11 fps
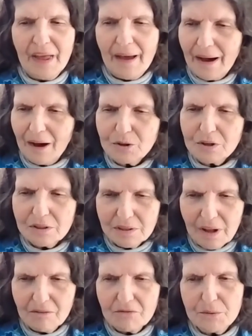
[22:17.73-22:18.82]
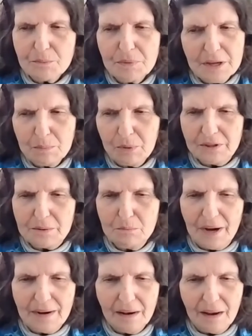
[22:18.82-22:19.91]
how to love the people in
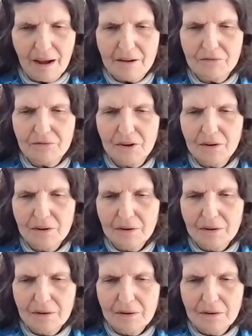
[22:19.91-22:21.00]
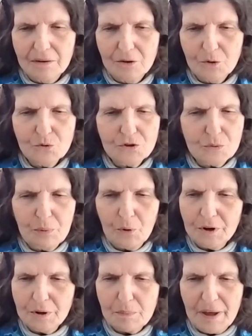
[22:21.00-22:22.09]
my life who
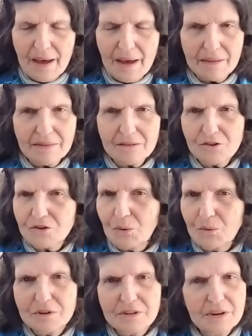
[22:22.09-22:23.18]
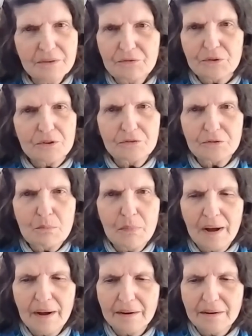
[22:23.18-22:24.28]
support a path so different from
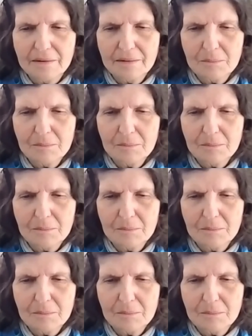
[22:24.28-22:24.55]
mine.